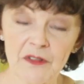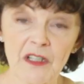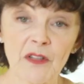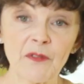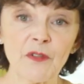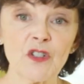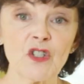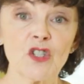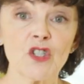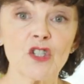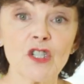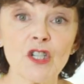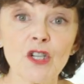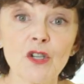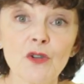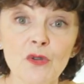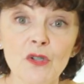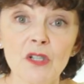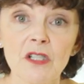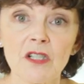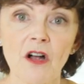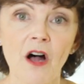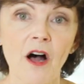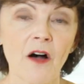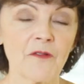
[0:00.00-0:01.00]
If it's too
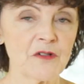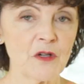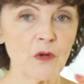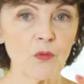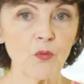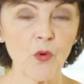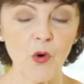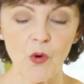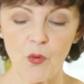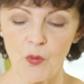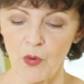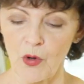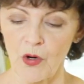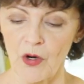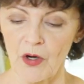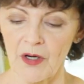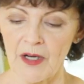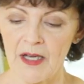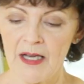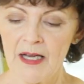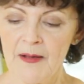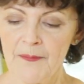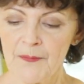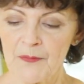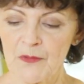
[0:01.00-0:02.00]
soft, it won't work.
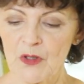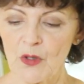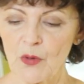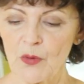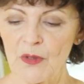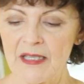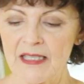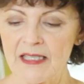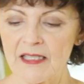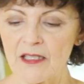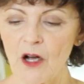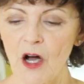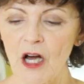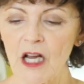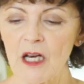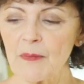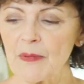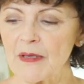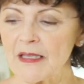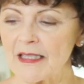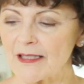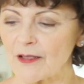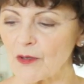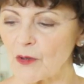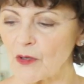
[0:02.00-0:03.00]
So it's got to
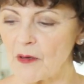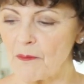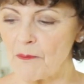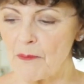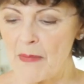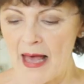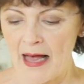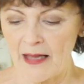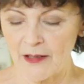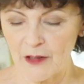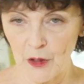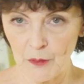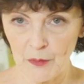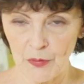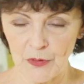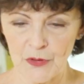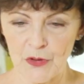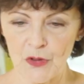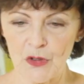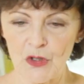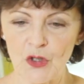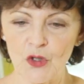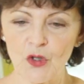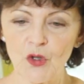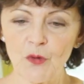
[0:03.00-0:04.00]
be sort of malleable. You
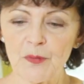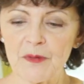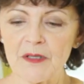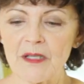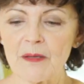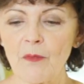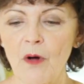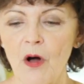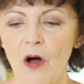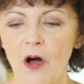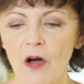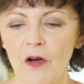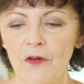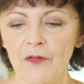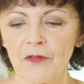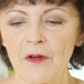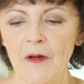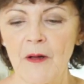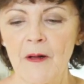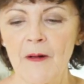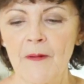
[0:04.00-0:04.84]
scoop some off.